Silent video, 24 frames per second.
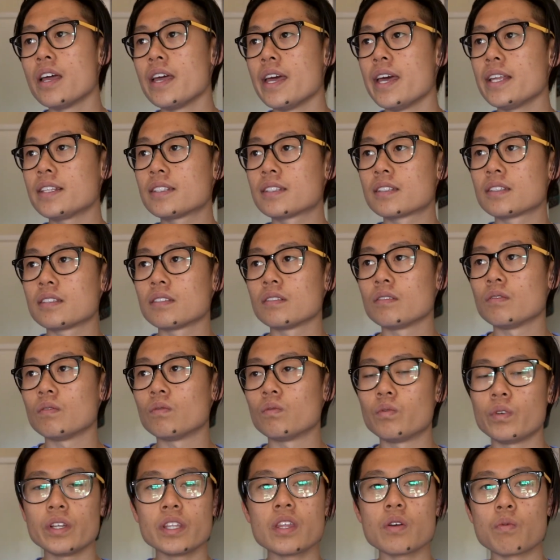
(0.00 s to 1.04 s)
It's
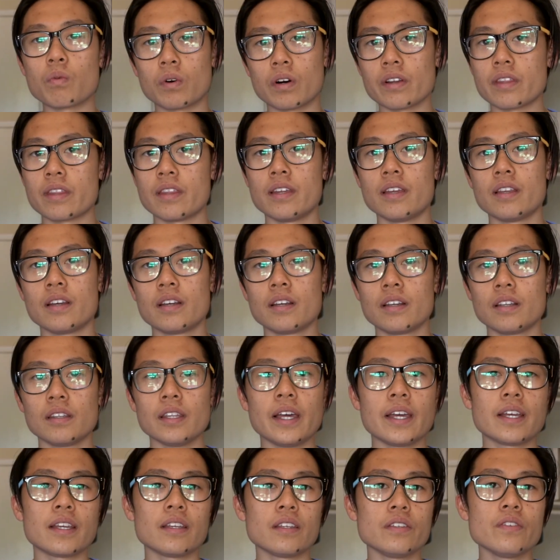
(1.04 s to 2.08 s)
really worth it.
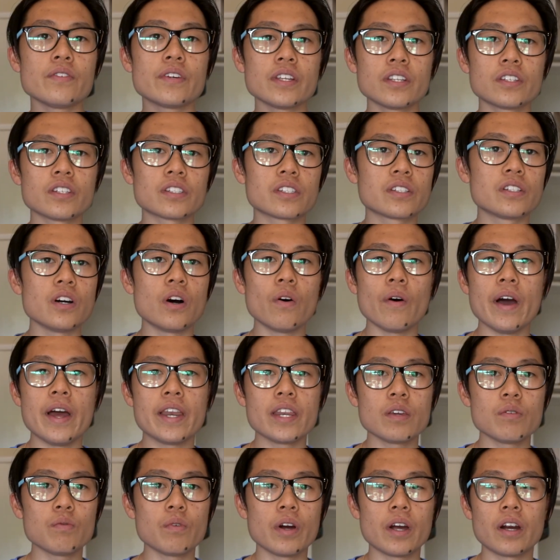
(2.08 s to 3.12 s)
Like you can just go
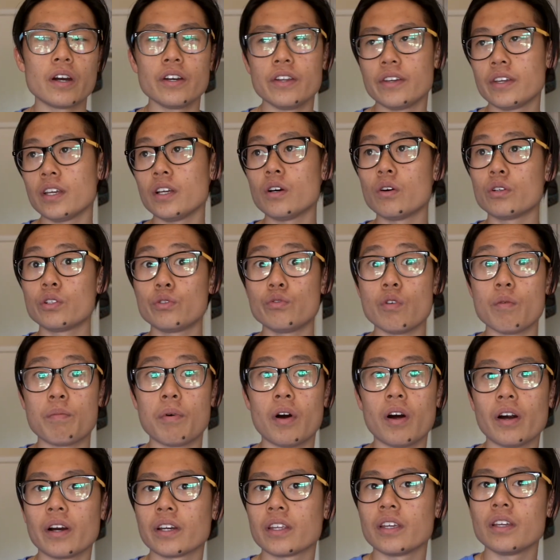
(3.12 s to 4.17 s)
anywhere. You can go to a
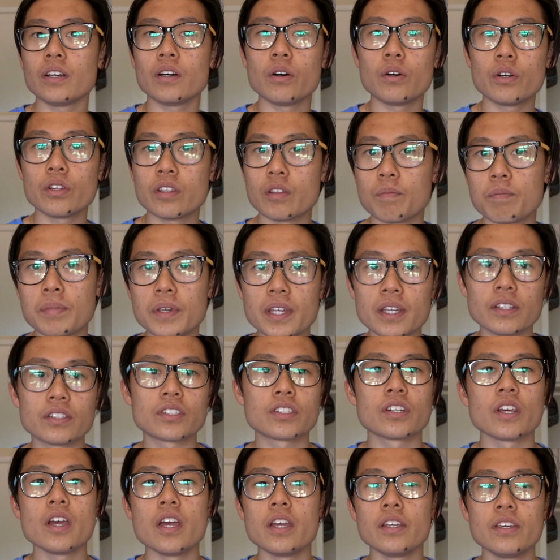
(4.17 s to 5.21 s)
park. You can go to the
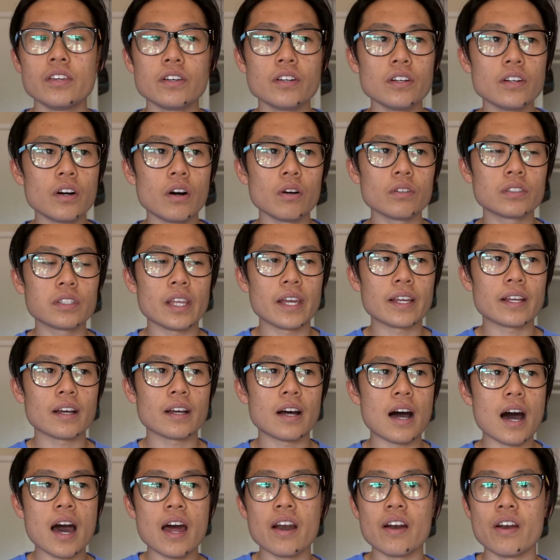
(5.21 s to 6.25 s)
beach. You can go with like,
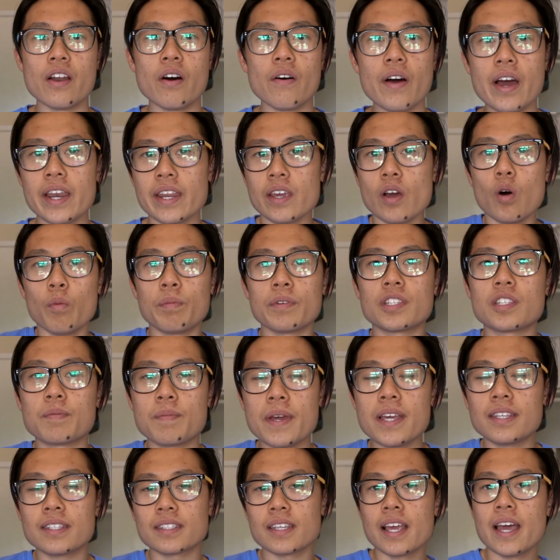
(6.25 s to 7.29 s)
I don't know, any open
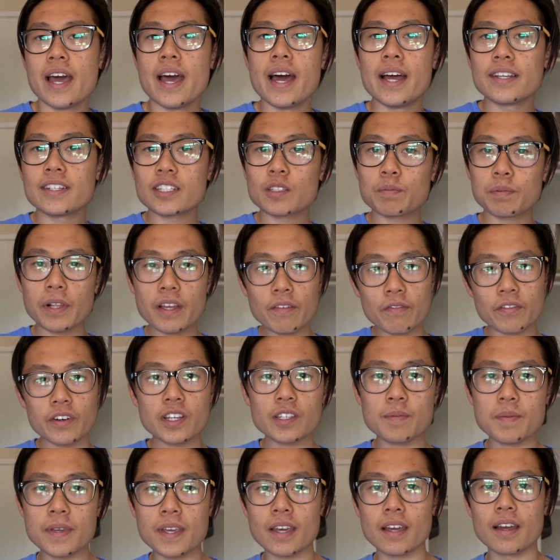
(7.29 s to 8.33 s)
space and just play
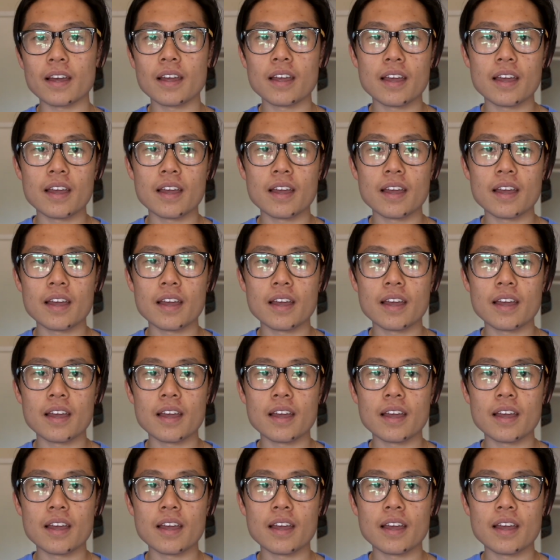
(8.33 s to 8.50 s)
Frisbee.